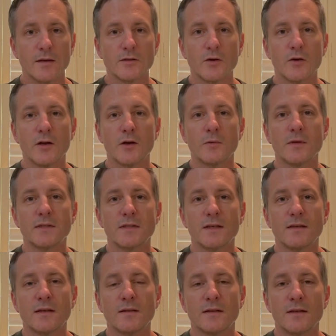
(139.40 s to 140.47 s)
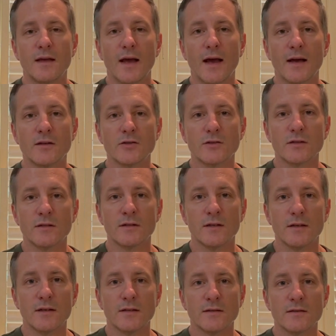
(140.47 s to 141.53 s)
So here we see that the
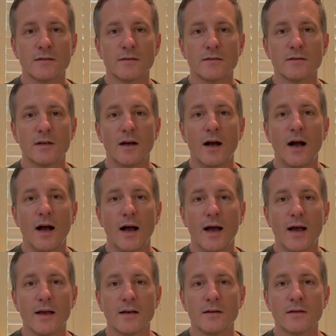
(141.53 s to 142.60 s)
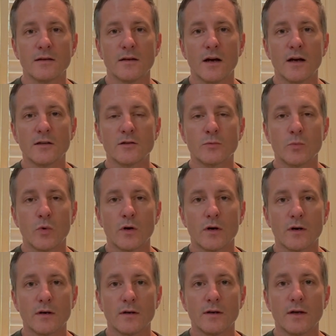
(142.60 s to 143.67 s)
action is to hide God's
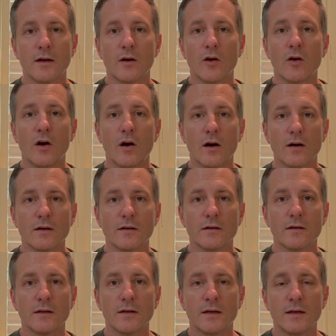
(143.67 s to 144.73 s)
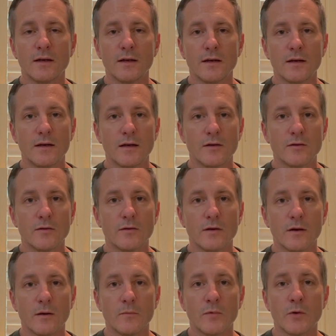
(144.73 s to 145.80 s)
word in our heart.
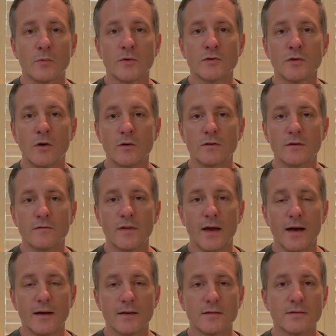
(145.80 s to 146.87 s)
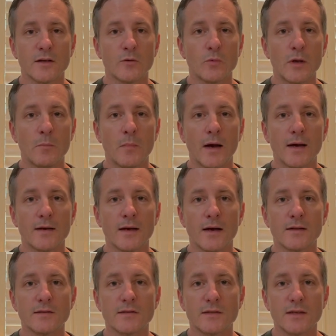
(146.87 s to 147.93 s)
The result of that is that we might
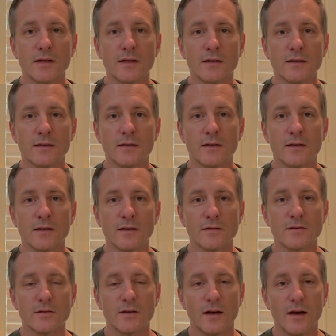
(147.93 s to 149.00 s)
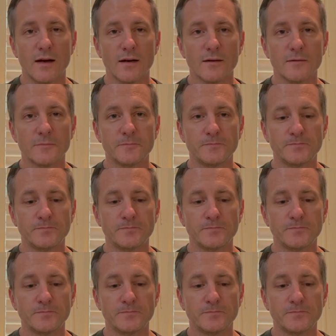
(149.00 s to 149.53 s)
not sin against God.